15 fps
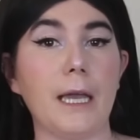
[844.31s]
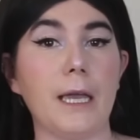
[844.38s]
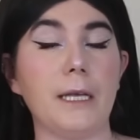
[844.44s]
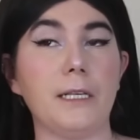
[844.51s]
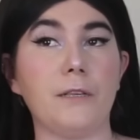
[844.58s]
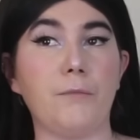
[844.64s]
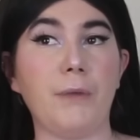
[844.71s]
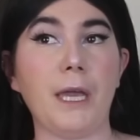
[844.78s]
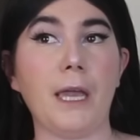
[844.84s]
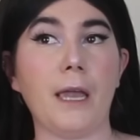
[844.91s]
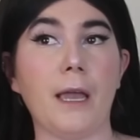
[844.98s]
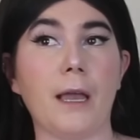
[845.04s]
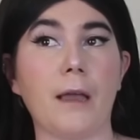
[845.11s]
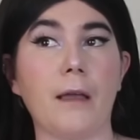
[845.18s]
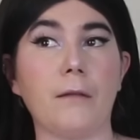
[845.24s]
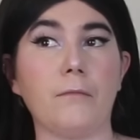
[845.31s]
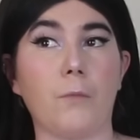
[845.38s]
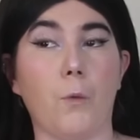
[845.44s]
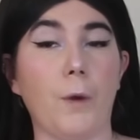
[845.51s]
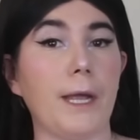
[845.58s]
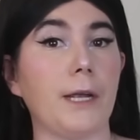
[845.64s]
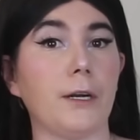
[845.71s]
is
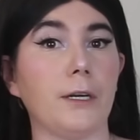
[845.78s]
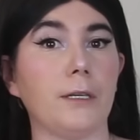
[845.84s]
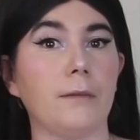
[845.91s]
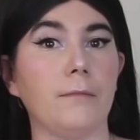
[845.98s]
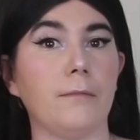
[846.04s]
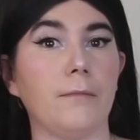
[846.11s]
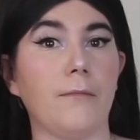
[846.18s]
being weird?